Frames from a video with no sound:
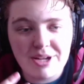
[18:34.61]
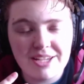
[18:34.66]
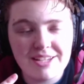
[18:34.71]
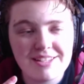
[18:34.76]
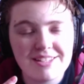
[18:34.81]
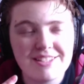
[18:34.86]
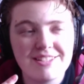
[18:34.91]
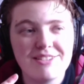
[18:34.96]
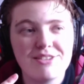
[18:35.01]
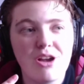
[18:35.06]

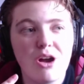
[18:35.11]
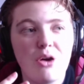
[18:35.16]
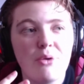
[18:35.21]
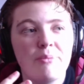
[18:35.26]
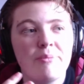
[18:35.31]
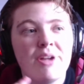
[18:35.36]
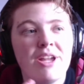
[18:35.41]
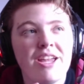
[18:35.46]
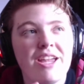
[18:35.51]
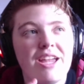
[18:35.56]
So
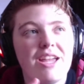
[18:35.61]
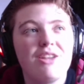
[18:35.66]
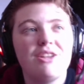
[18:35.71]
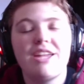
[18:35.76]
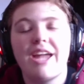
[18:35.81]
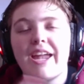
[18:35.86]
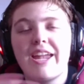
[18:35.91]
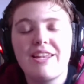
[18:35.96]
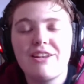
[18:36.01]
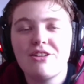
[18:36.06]
at
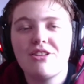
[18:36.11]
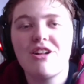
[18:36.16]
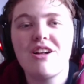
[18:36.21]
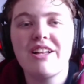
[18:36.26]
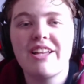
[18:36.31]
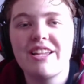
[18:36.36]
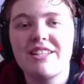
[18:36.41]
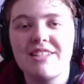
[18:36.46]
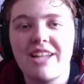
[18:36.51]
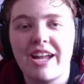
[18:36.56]
8
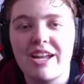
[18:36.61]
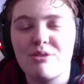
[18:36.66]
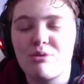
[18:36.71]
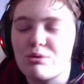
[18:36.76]
o'clock at night,